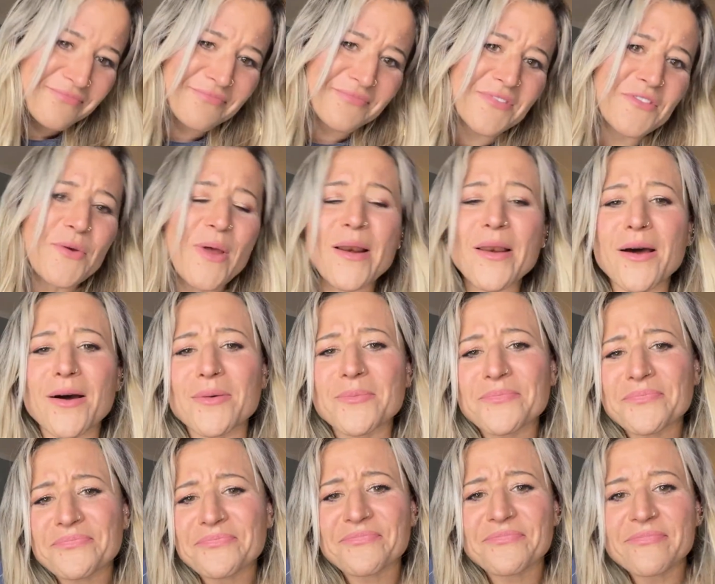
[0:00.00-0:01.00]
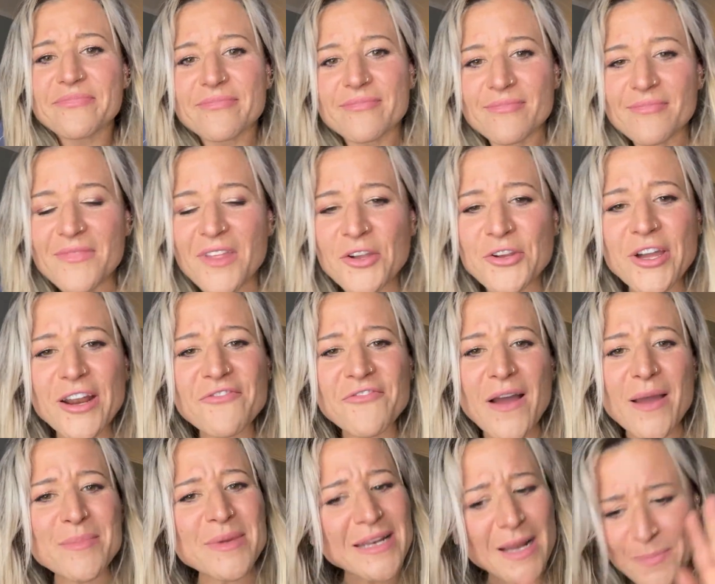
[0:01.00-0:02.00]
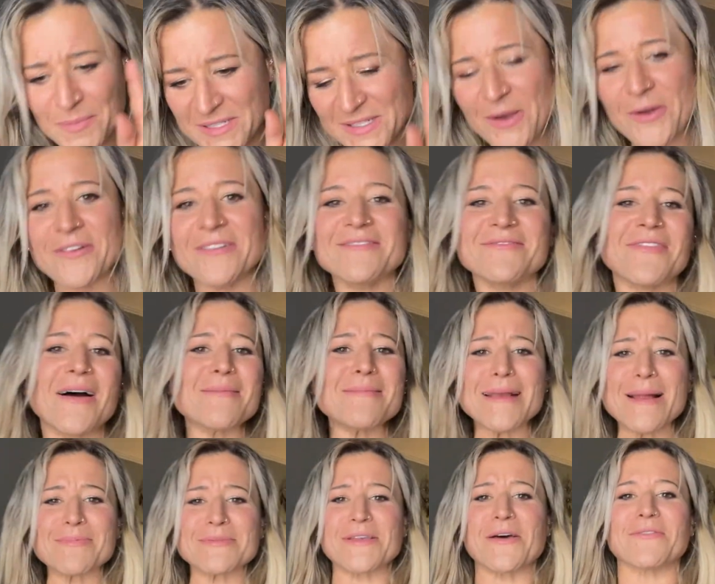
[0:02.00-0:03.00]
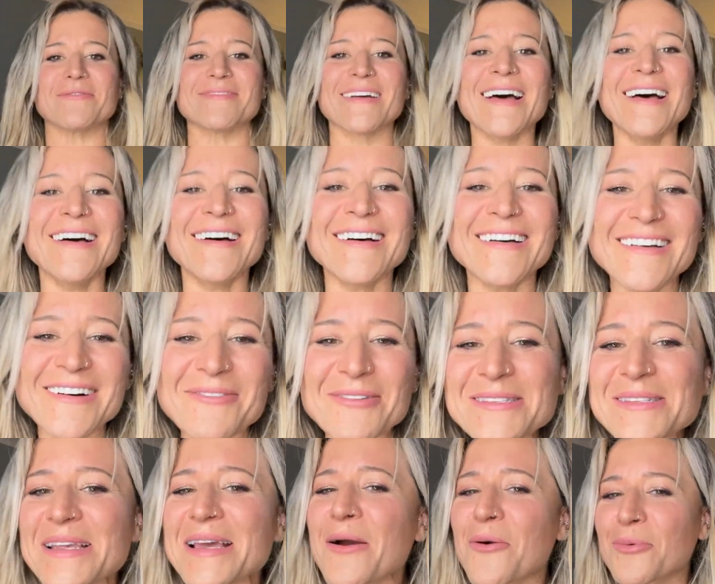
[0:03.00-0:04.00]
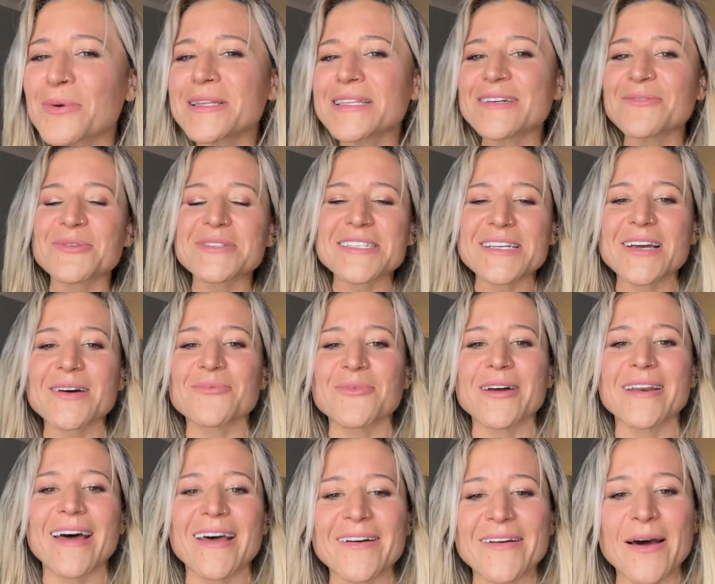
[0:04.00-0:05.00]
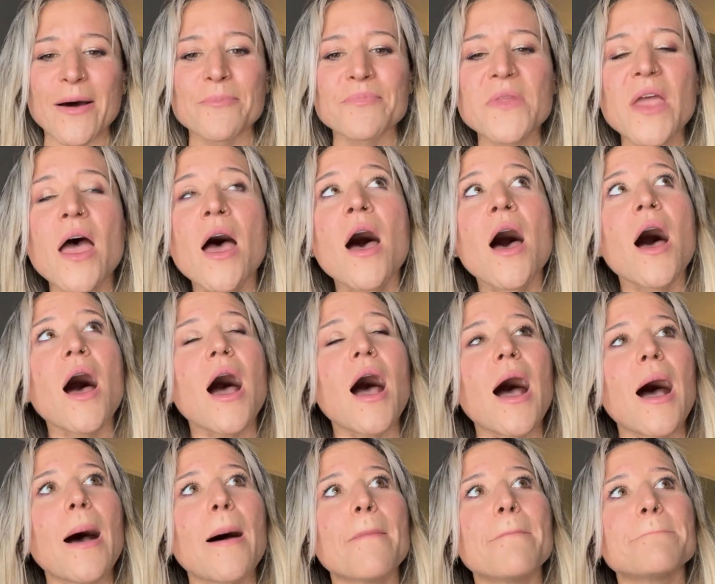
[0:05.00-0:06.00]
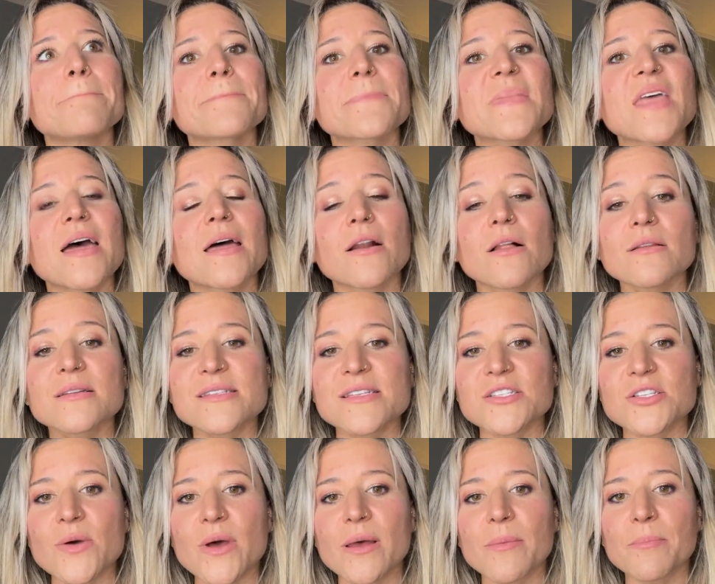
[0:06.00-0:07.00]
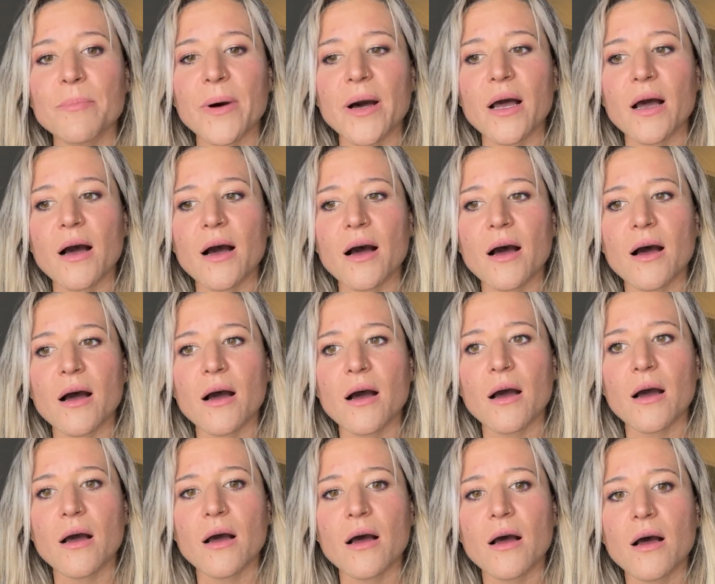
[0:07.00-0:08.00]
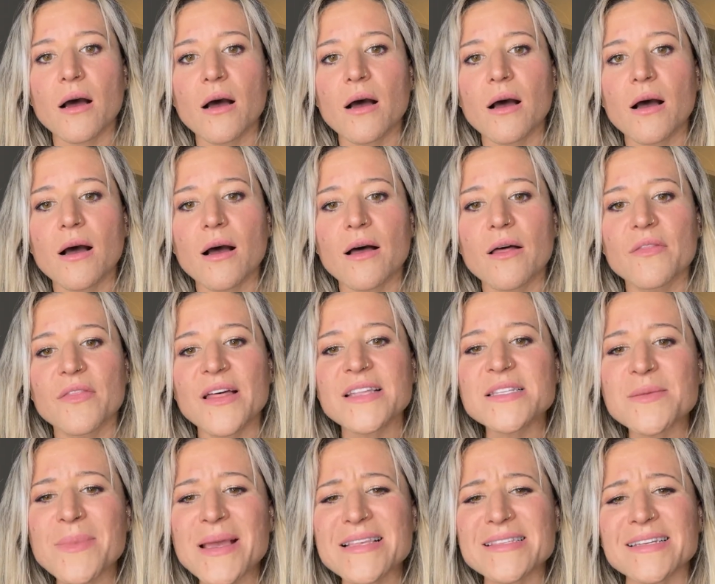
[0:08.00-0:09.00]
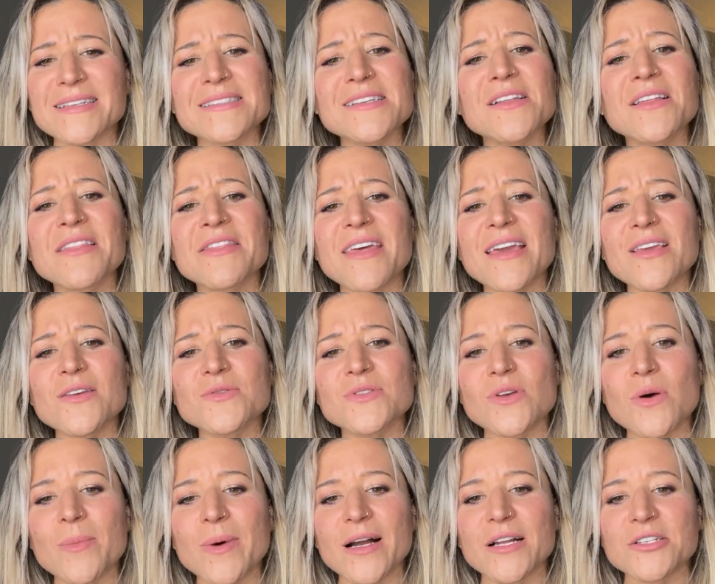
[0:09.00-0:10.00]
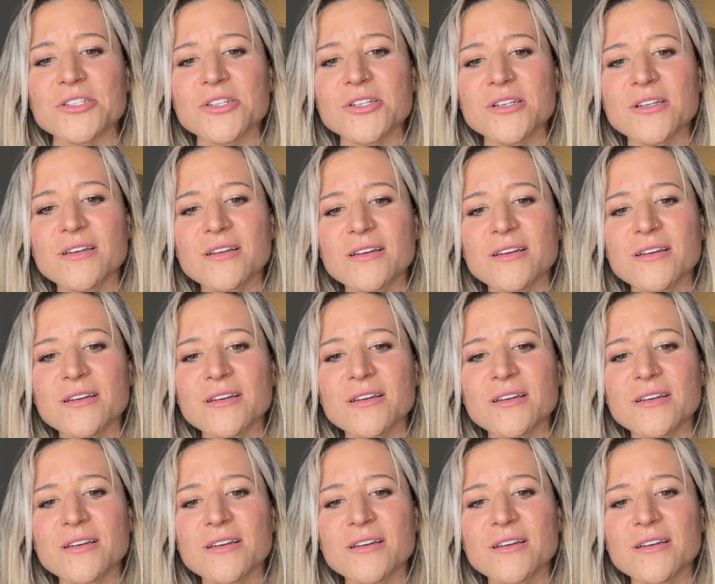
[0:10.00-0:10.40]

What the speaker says: So I don't know. You gotta find me an episode. Find me an episode. What's a good one? I don't know. And I'll listen to it. But that's amazing. Dylan, thank you so much.